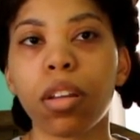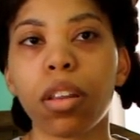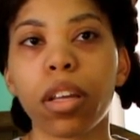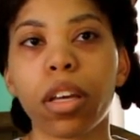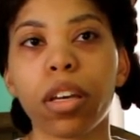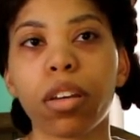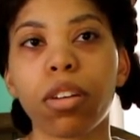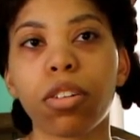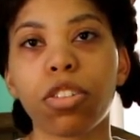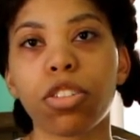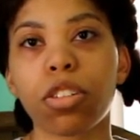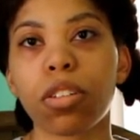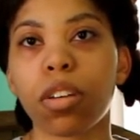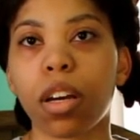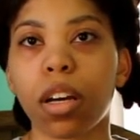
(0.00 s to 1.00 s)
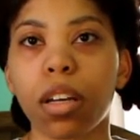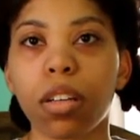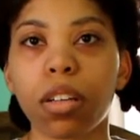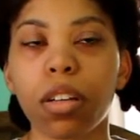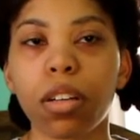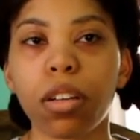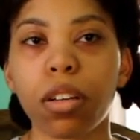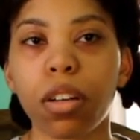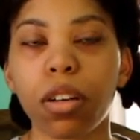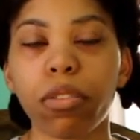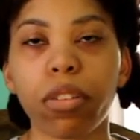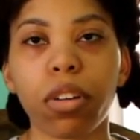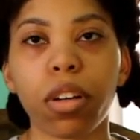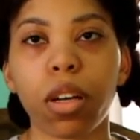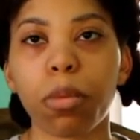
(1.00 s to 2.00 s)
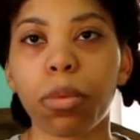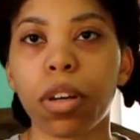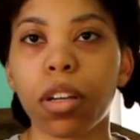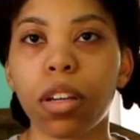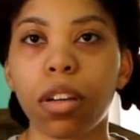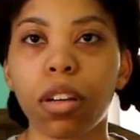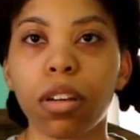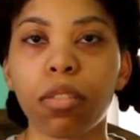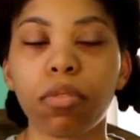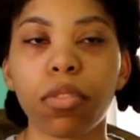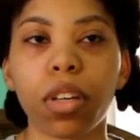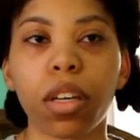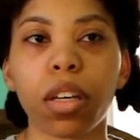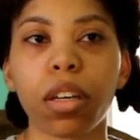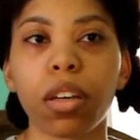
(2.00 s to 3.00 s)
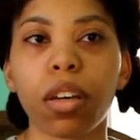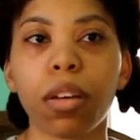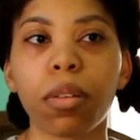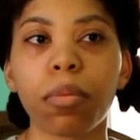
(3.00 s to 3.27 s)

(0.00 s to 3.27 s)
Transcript: like you're just not good enough, you're not pretty enough. Like